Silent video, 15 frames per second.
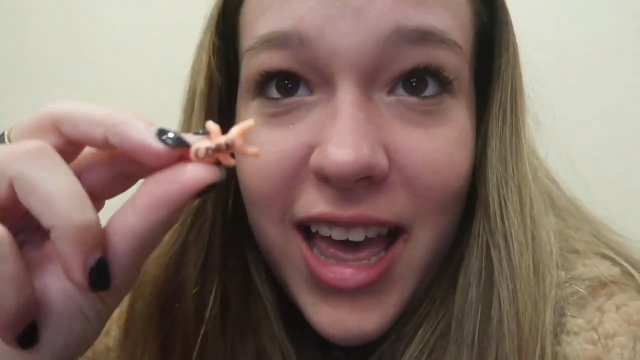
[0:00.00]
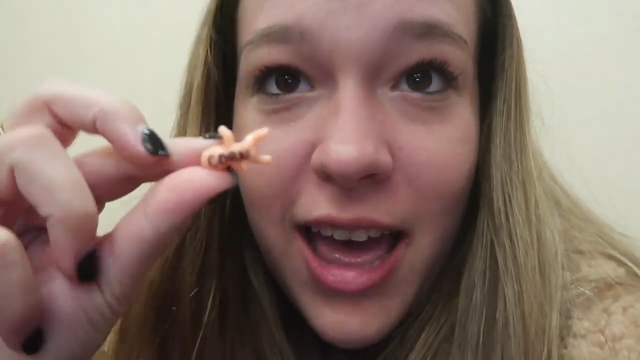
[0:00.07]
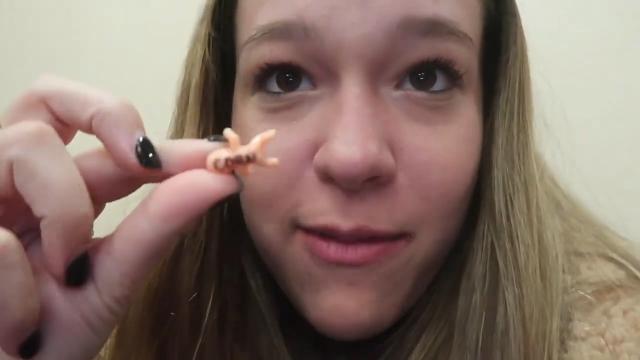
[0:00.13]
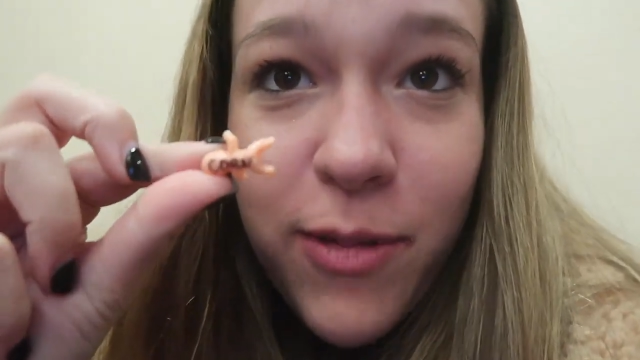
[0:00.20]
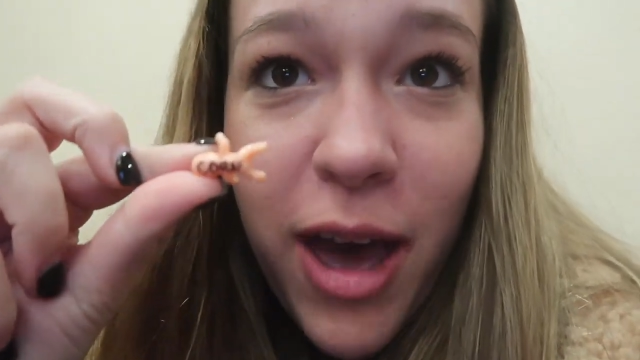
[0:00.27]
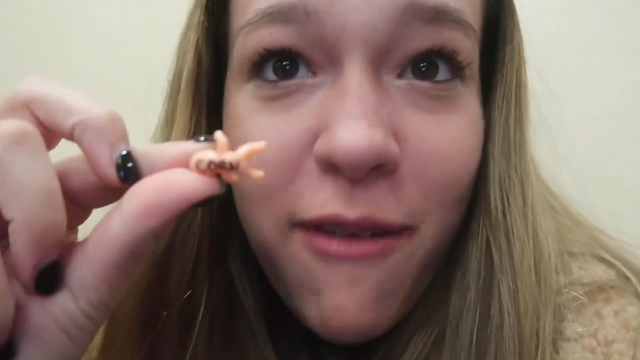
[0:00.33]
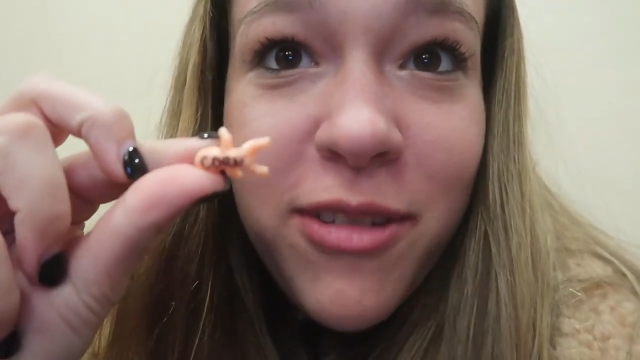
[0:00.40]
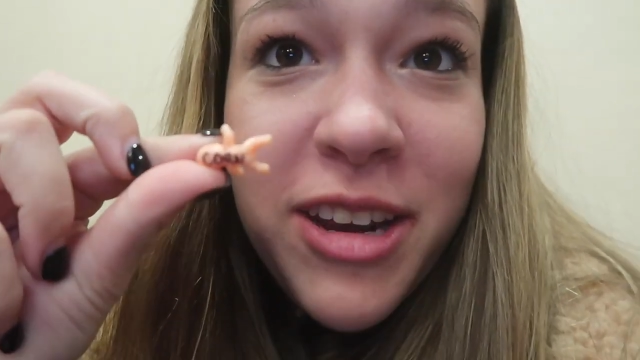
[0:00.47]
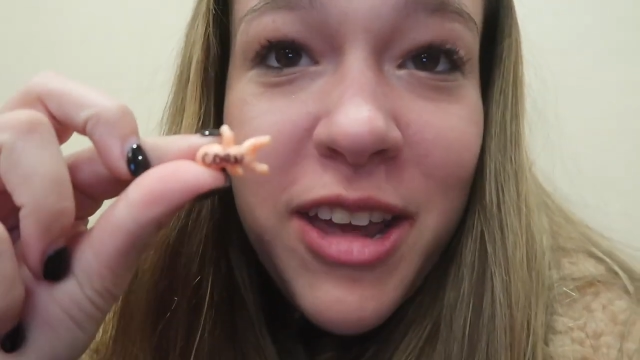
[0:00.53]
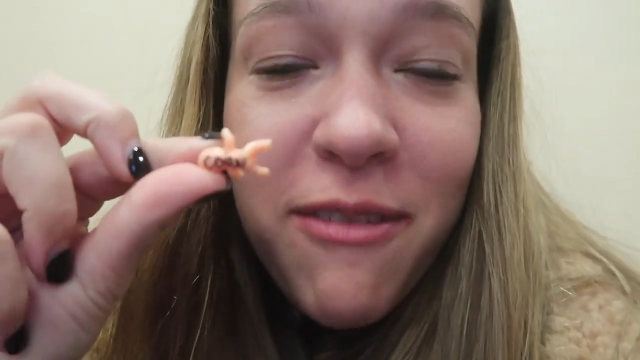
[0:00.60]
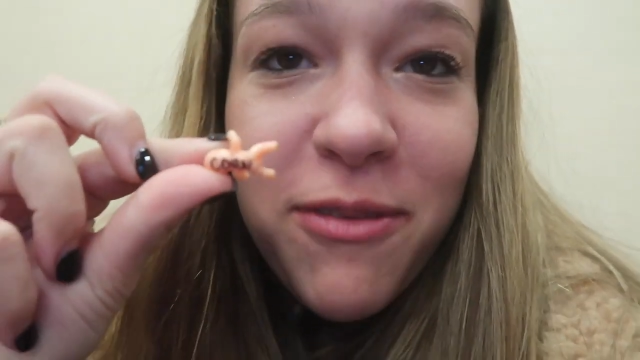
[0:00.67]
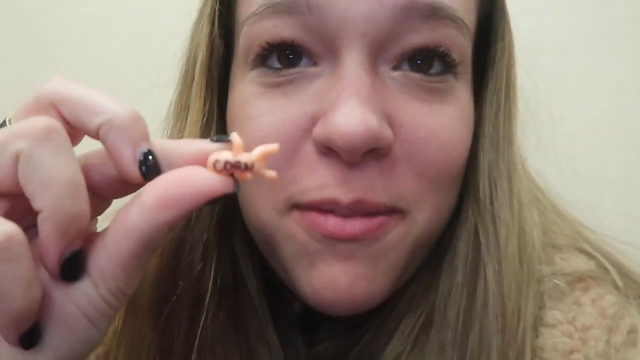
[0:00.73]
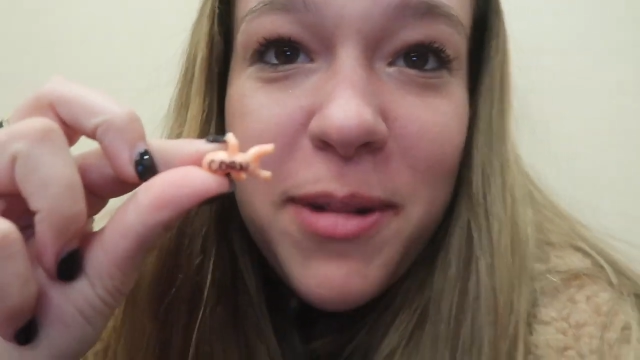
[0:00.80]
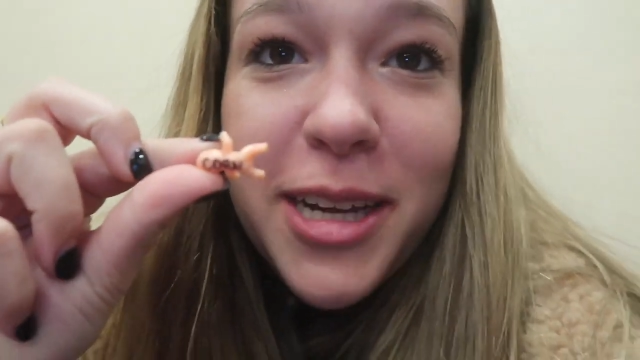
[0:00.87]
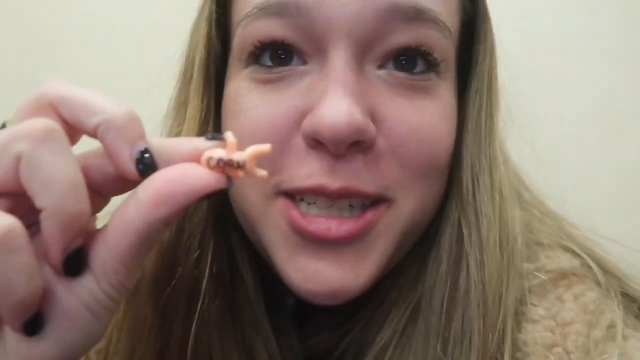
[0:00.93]
If you have any
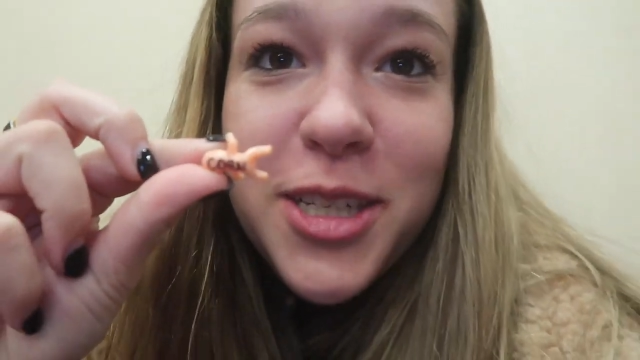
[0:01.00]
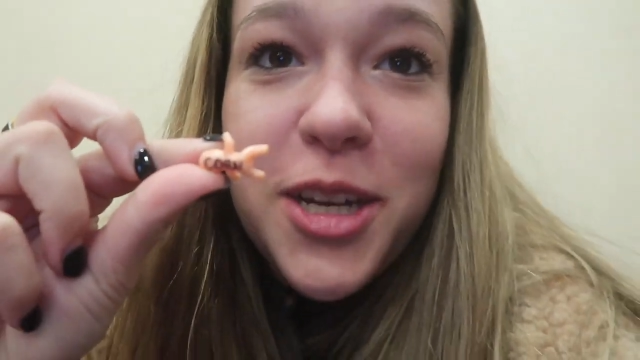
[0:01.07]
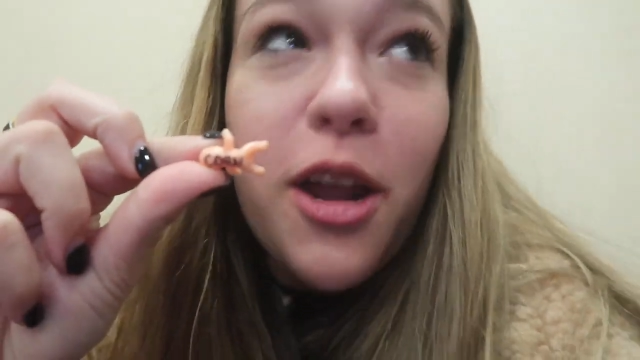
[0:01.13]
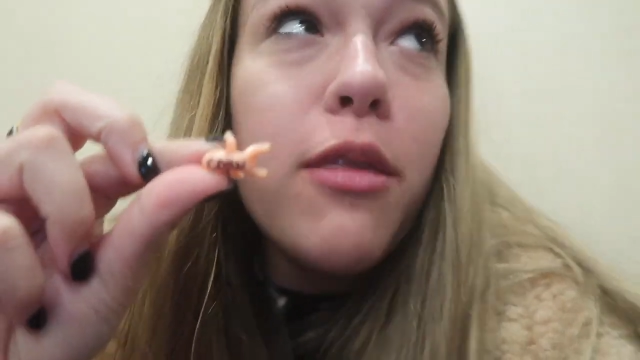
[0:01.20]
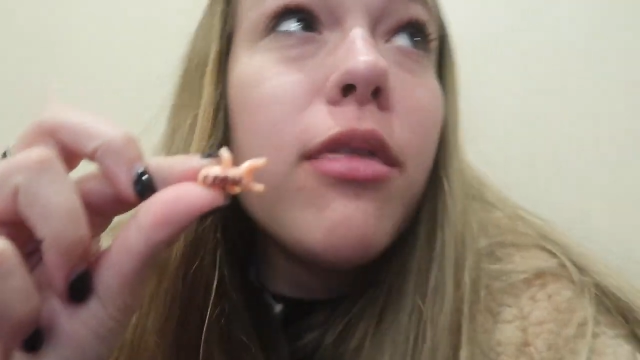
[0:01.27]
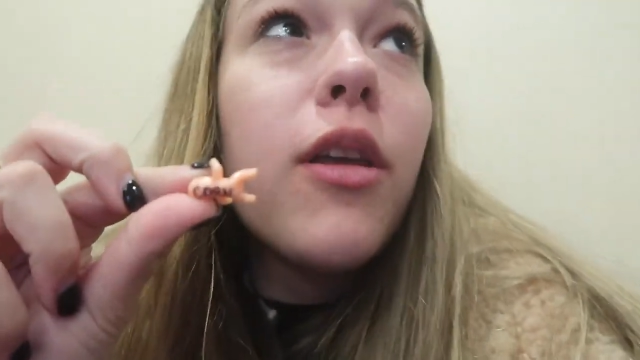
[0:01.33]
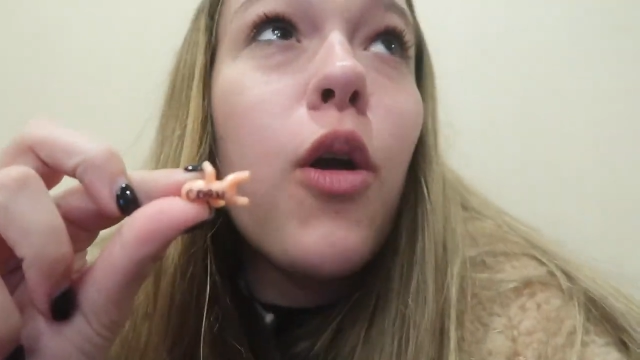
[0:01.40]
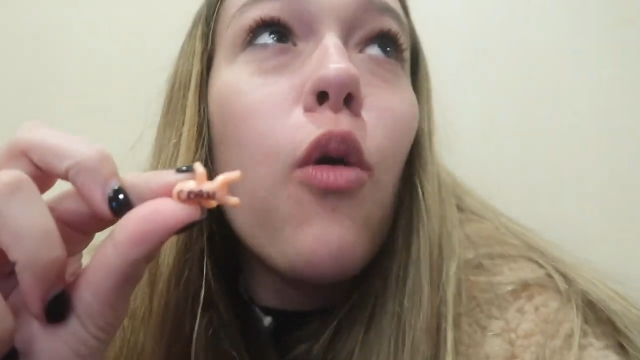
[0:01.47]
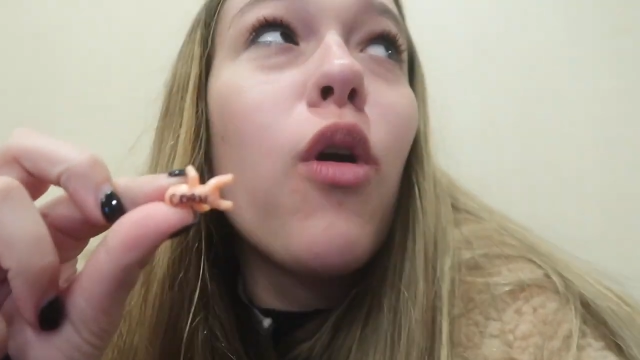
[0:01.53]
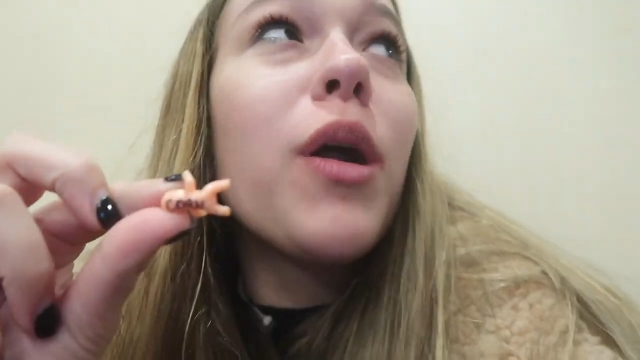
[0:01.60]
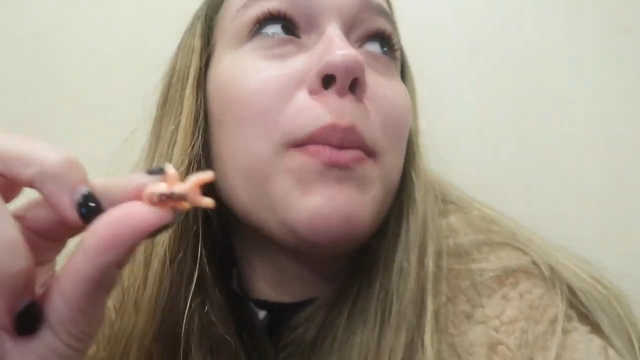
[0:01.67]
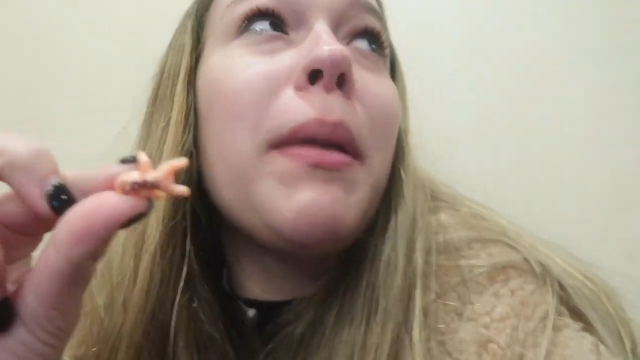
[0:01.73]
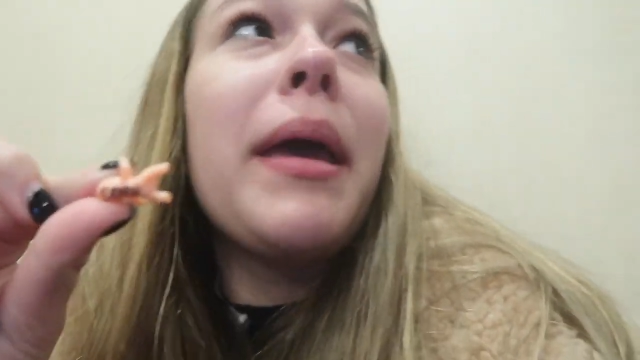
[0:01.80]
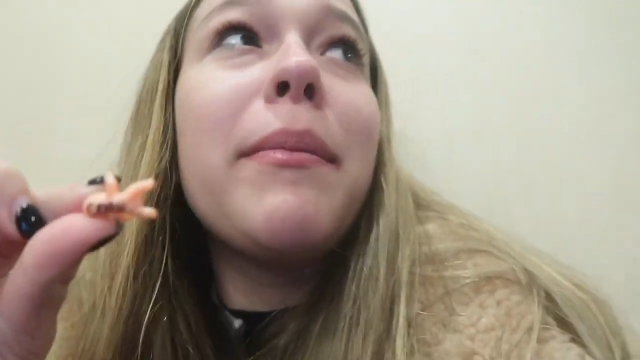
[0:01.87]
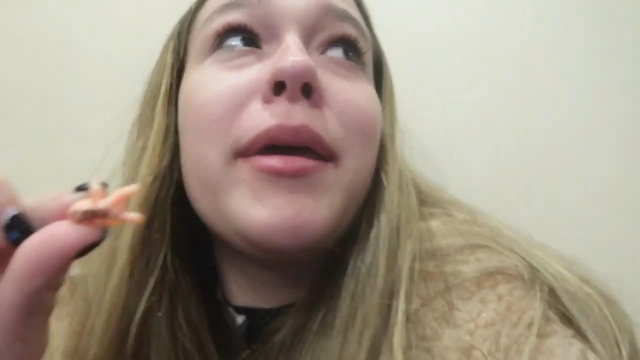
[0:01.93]
information on the
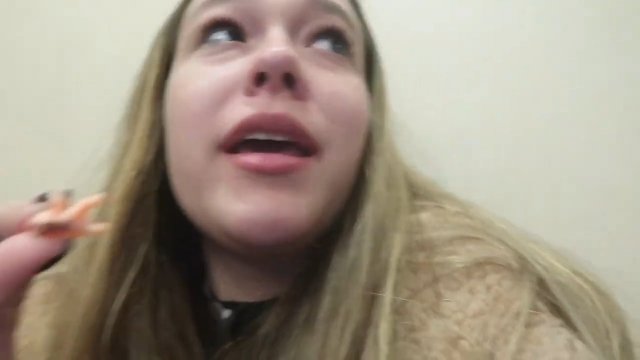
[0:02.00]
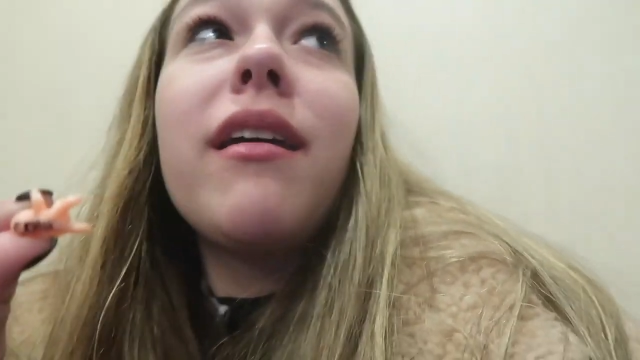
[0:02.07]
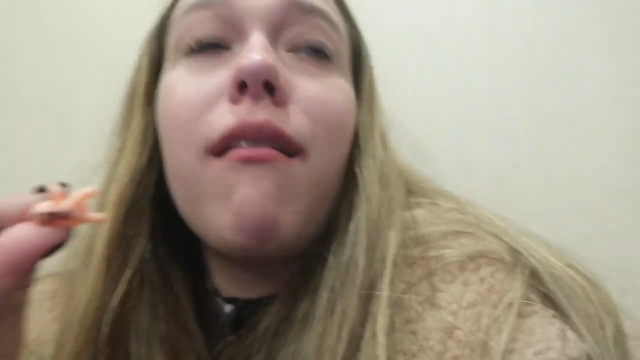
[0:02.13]
corn baby,